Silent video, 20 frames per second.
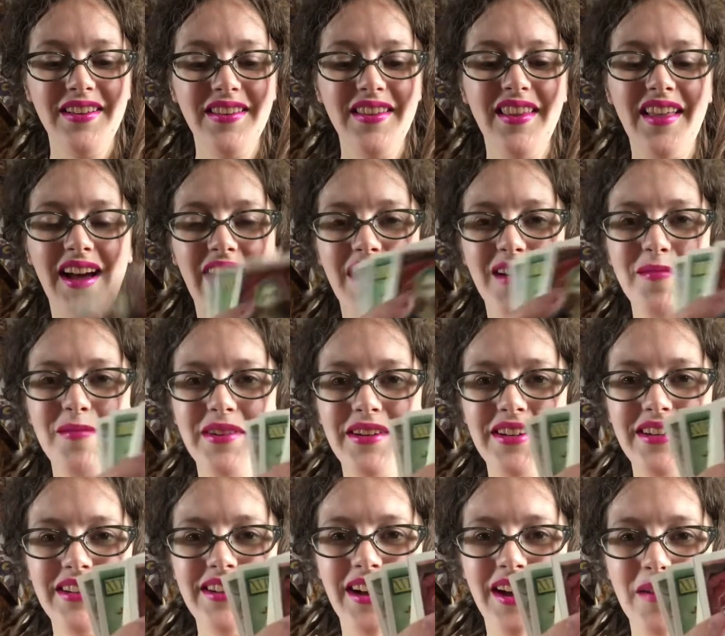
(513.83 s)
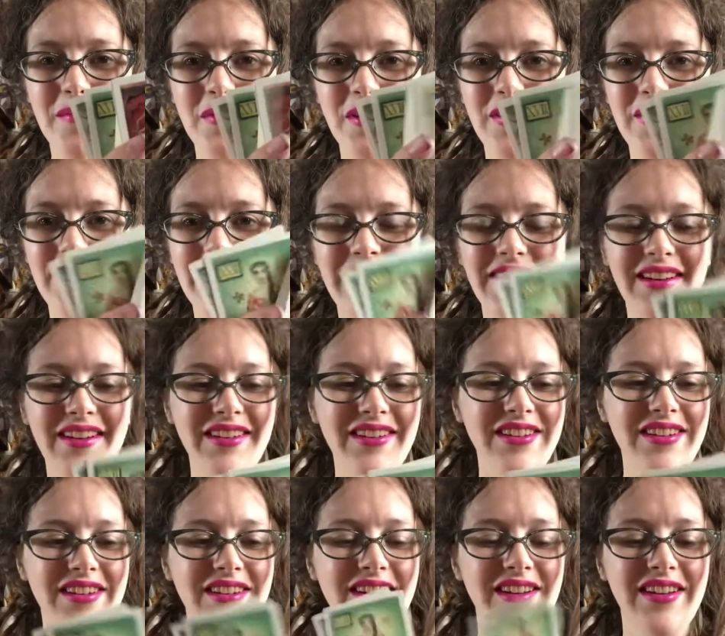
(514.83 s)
The Abracadabra Witch.